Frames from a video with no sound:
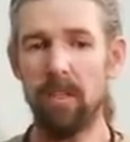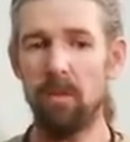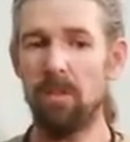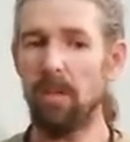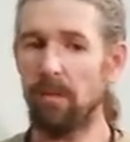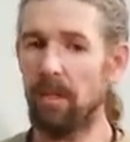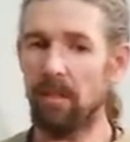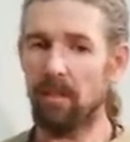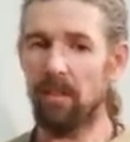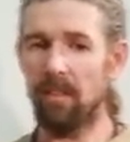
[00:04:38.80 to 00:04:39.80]
Which I
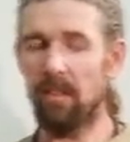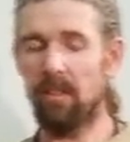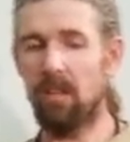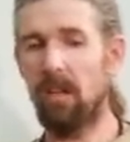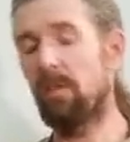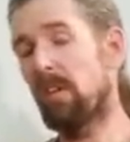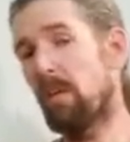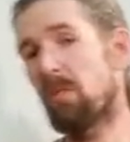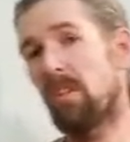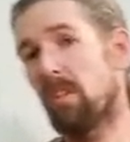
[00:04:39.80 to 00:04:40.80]
feel,
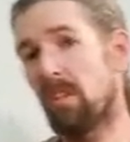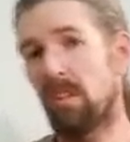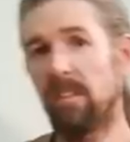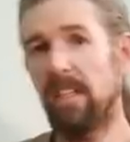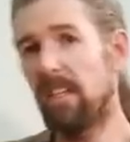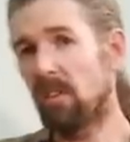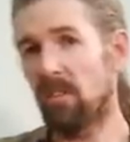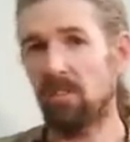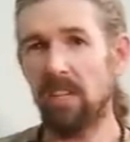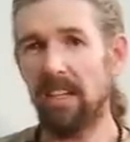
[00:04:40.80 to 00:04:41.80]
oftentimes in a
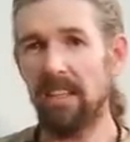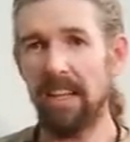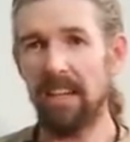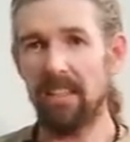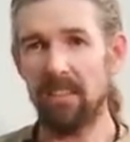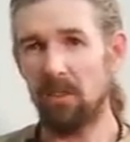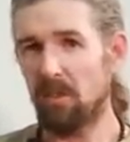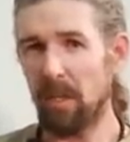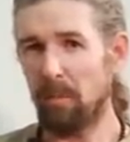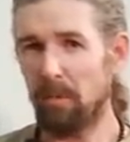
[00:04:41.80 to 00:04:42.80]
legal setting, that
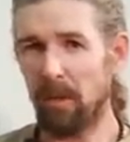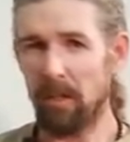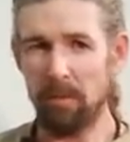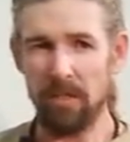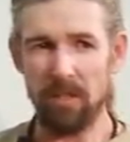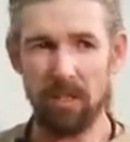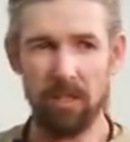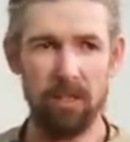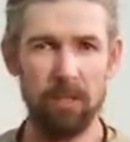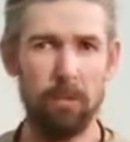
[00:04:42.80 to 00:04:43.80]
those type of arguments are
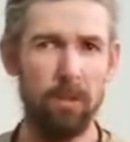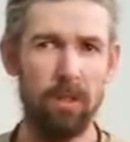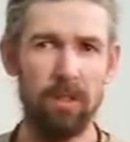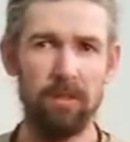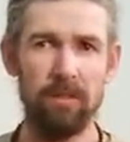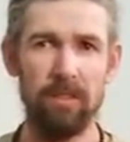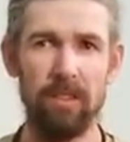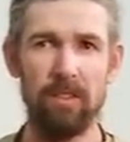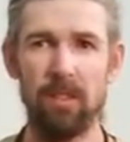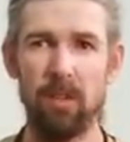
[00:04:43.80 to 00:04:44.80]
heard more,
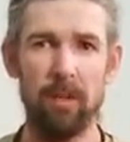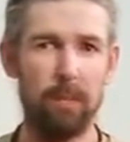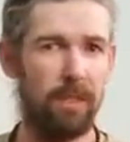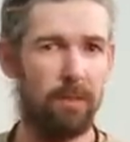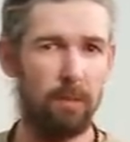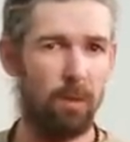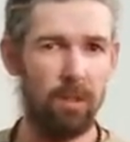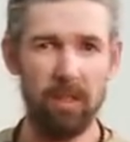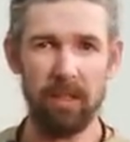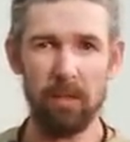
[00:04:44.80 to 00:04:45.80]
even though I believe the
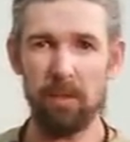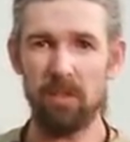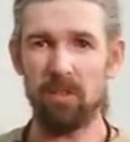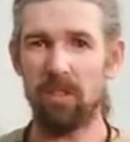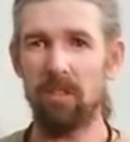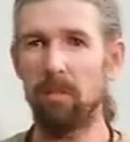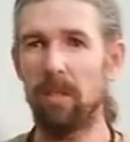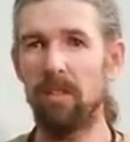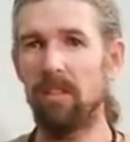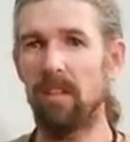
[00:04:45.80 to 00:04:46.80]
moral arguments should
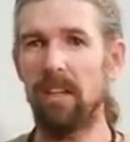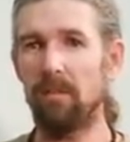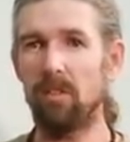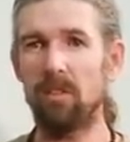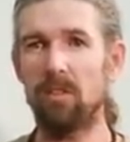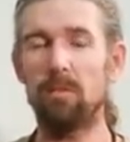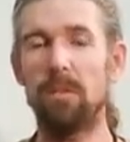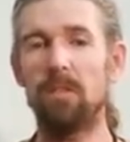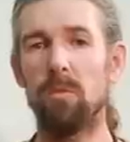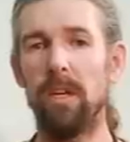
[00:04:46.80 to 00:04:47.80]
have just as
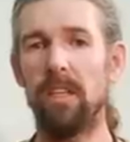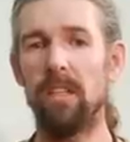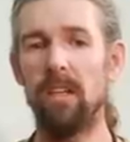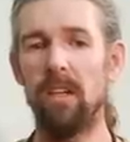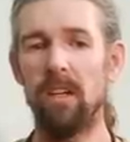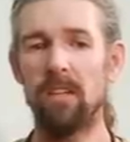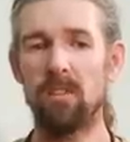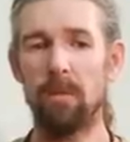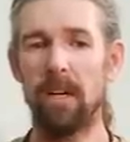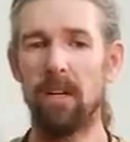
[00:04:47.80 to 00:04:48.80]
much weight.
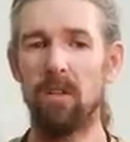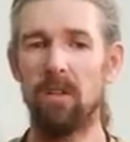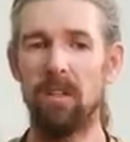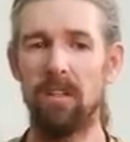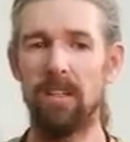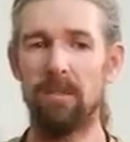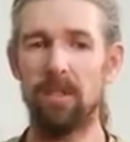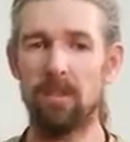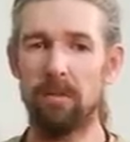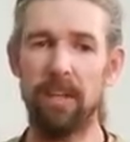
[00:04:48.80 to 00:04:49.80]
Somehow, if
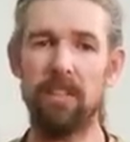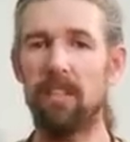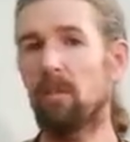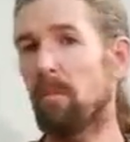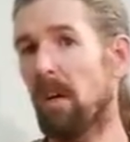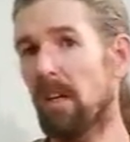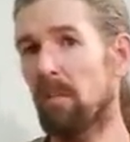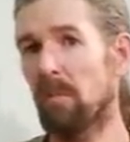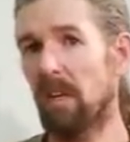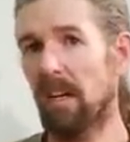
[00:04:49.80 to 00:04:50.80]
it's affecting your
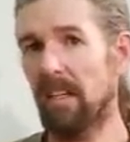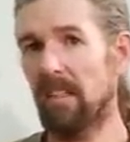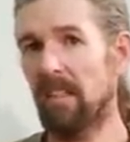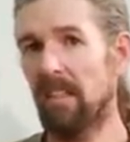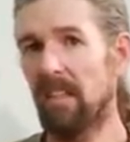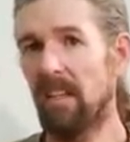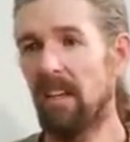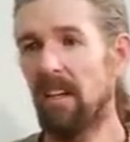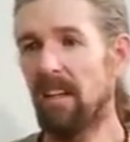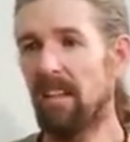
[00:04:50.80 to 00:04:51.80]
bottom line,
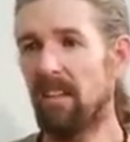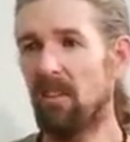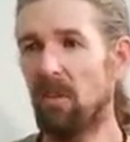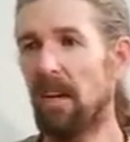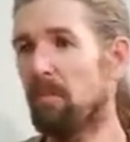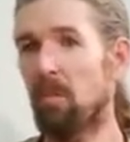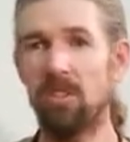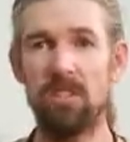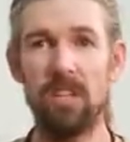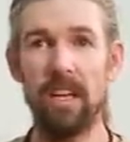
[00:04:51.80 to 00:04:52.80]
you have more
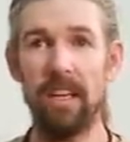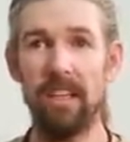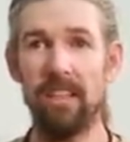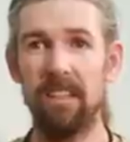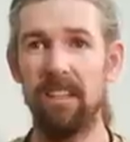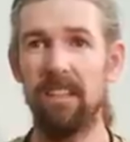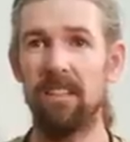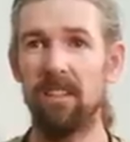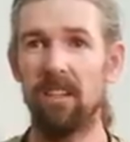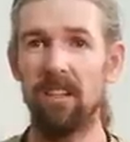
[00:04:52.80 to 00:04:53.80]
say in